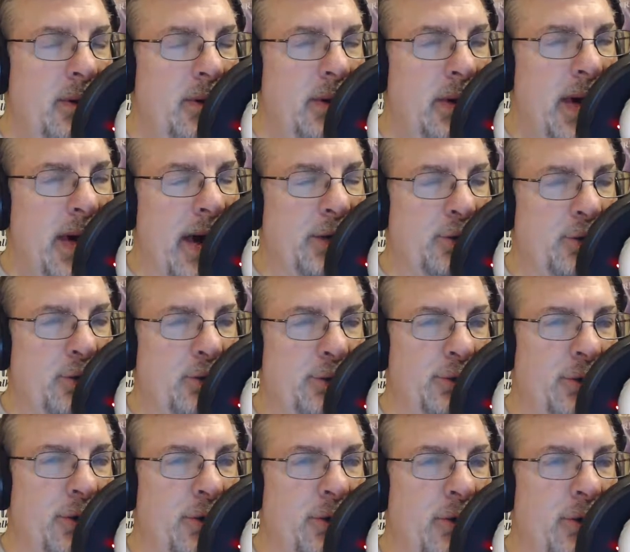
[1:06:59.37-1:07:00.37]

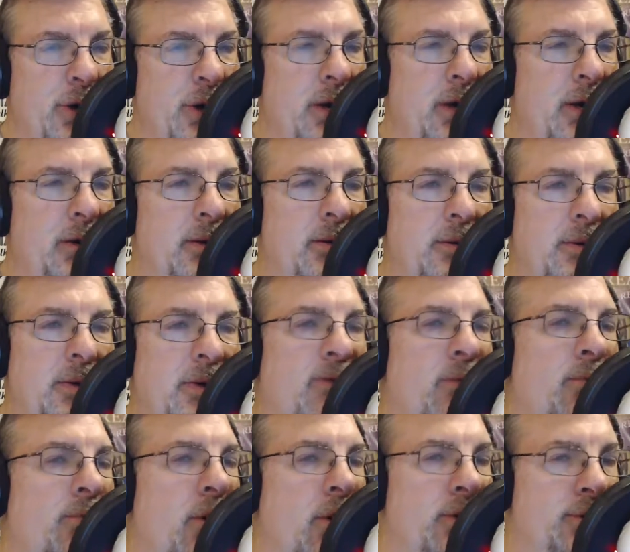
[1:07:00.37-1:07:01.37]
cachers that are in
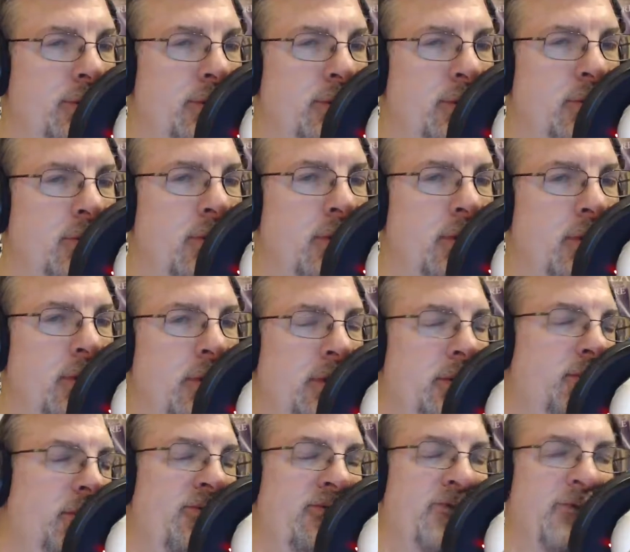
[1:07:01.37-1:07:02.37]
different parts of the world.
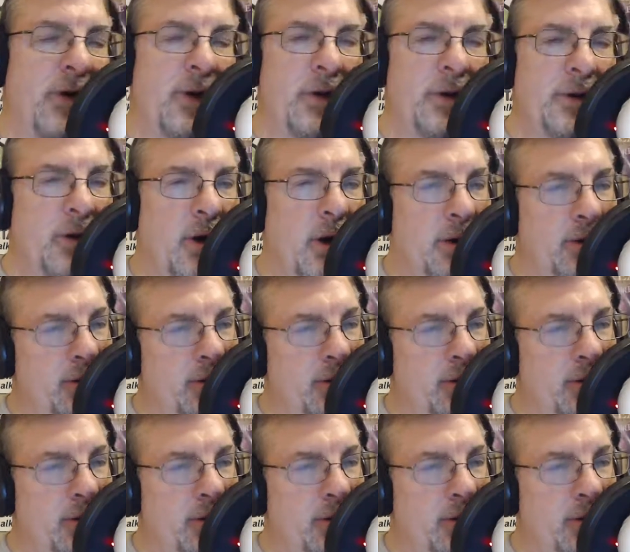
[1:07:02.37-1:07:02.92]
It's been fun to talk